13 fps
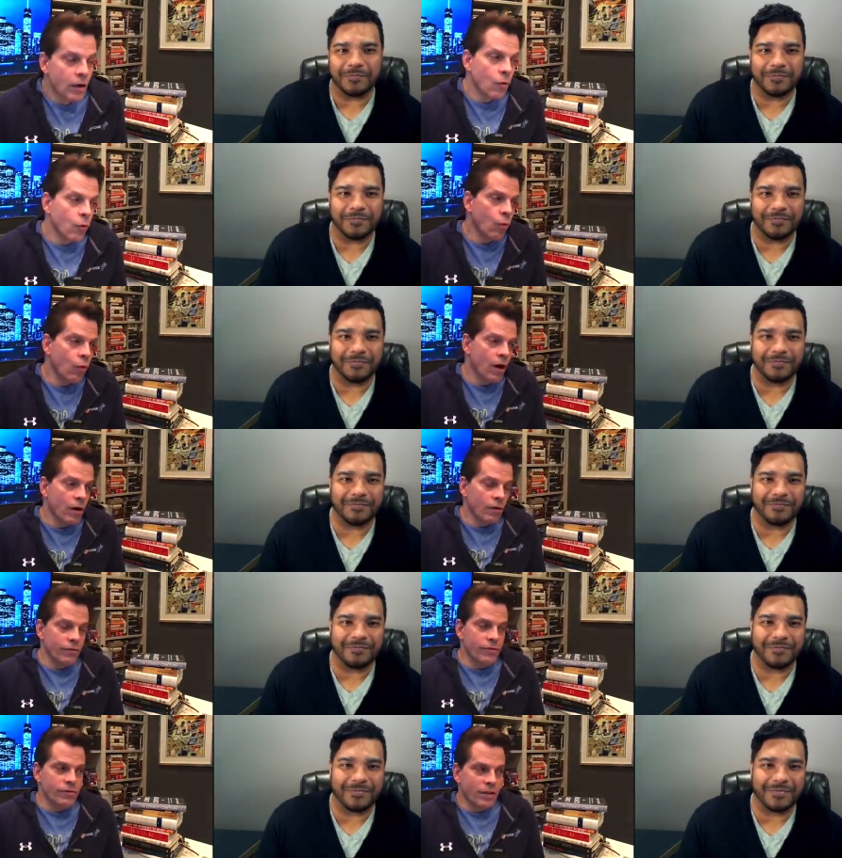
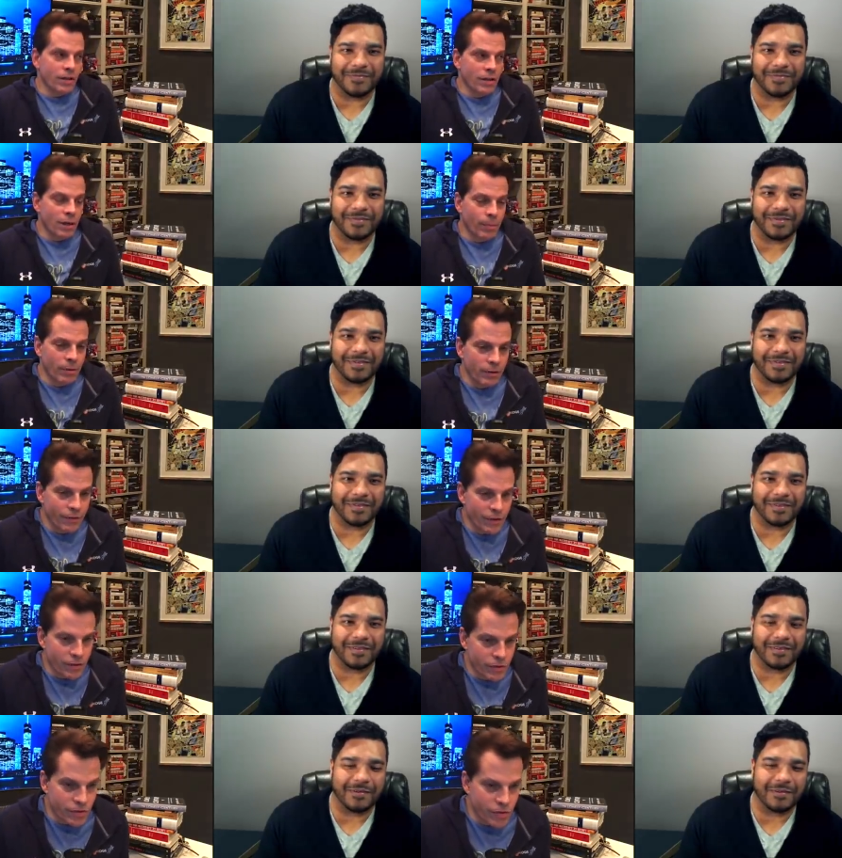Speaker 1: Well, there's a couple of
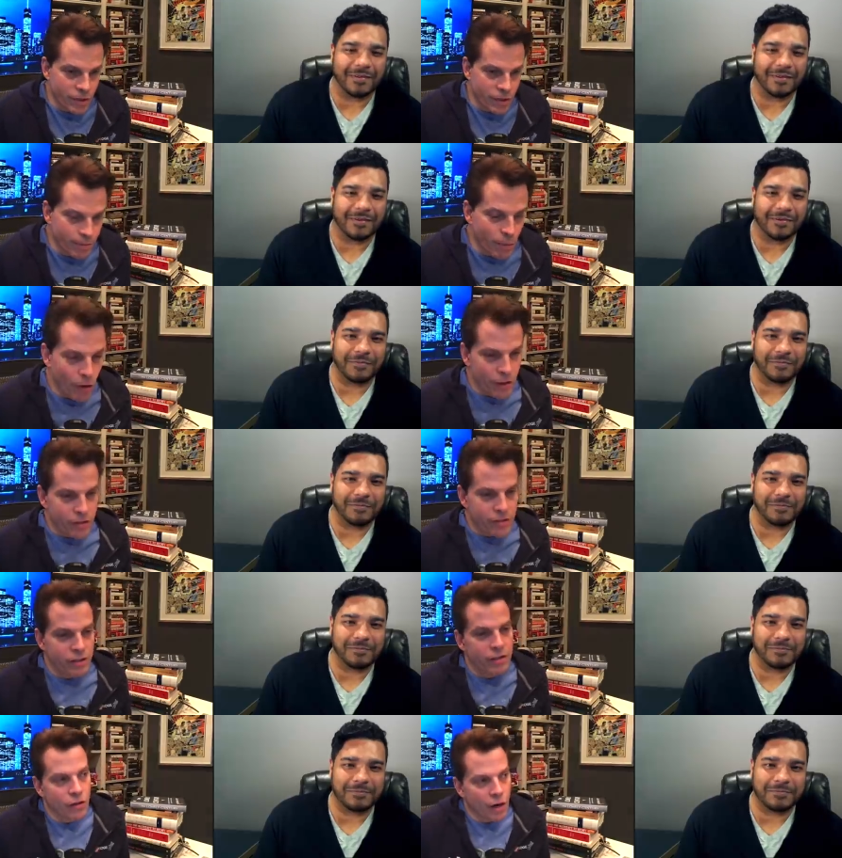interesting books.
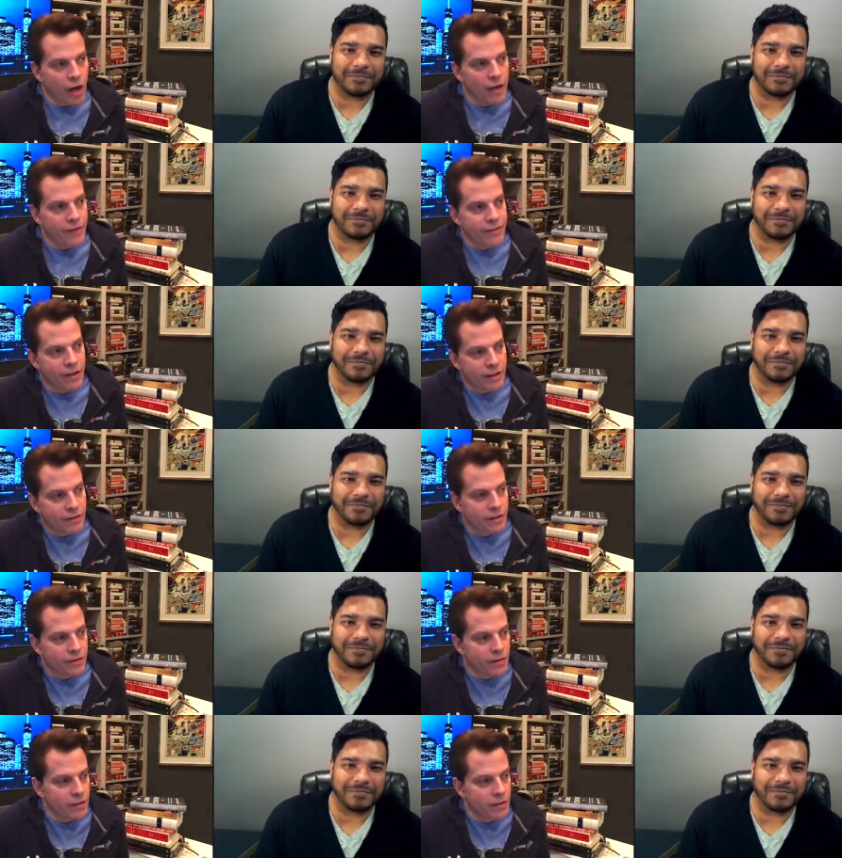You know, I think
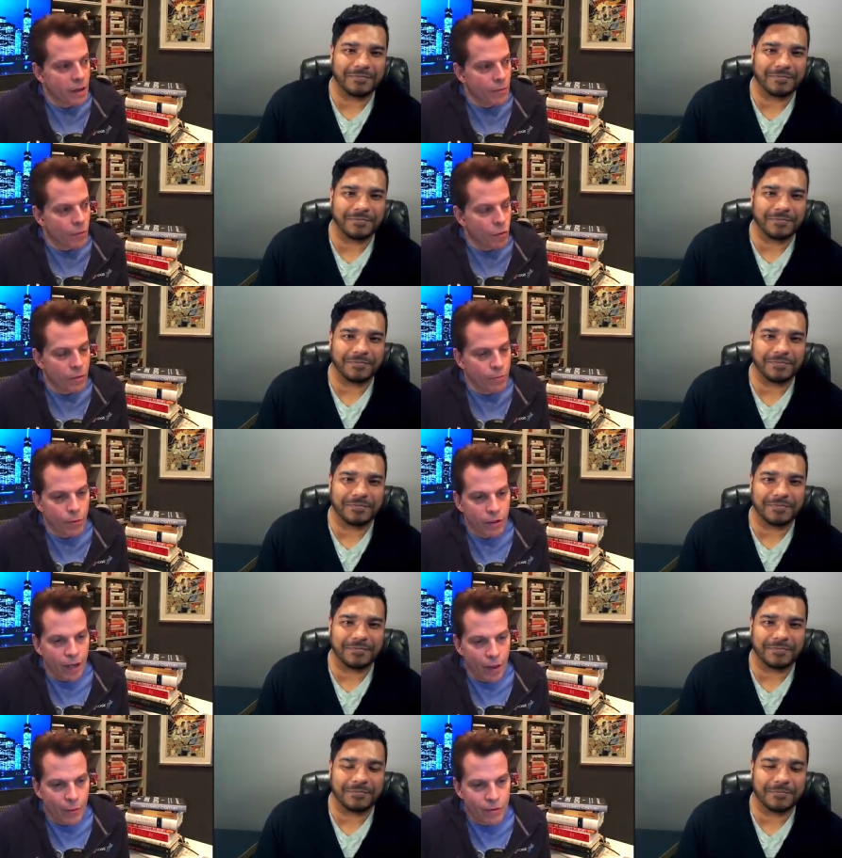that the number one
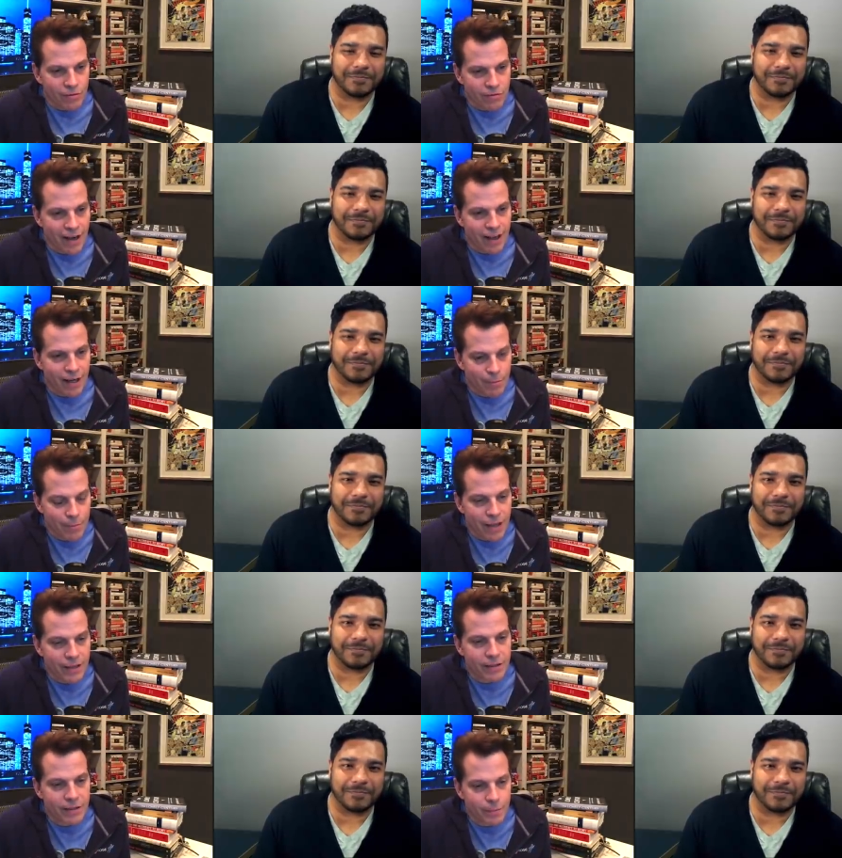book I would
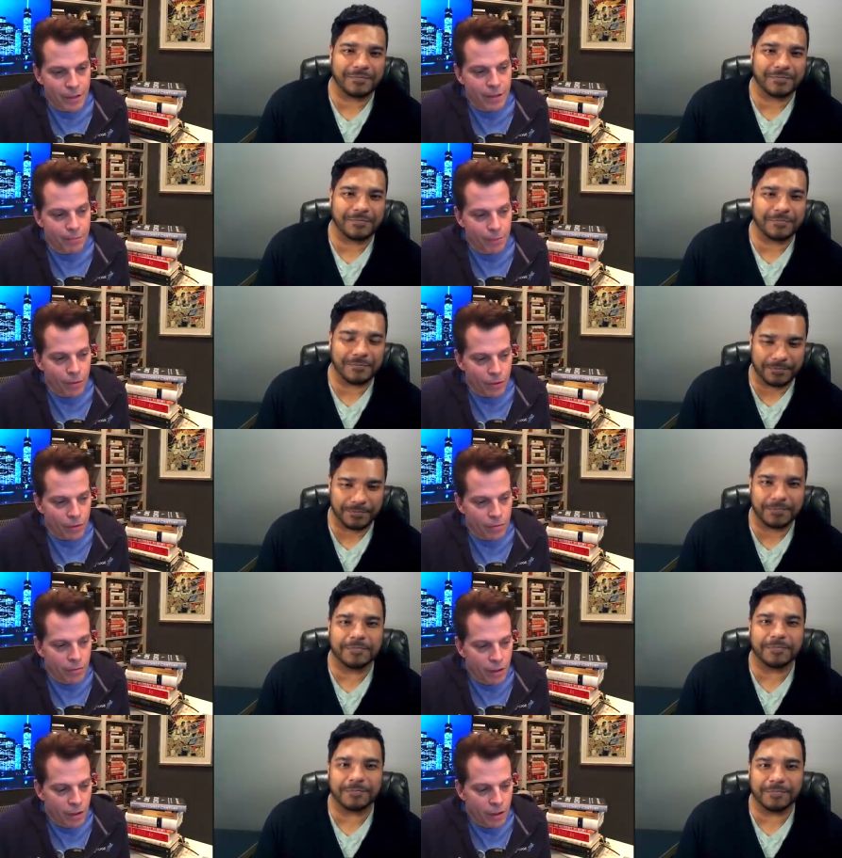recommend to
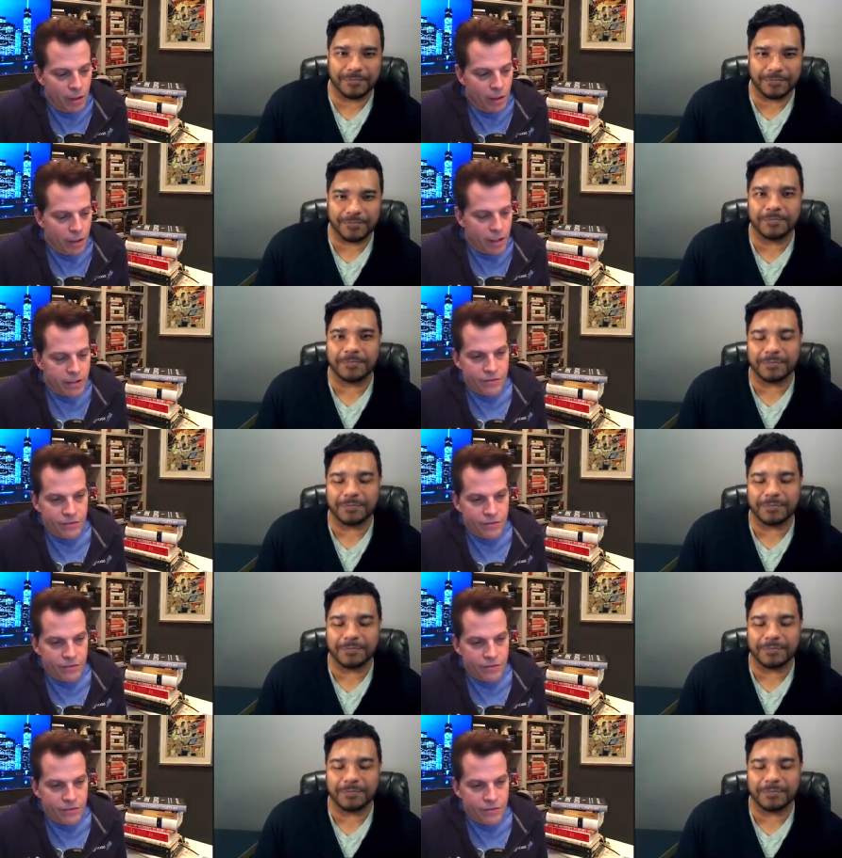people is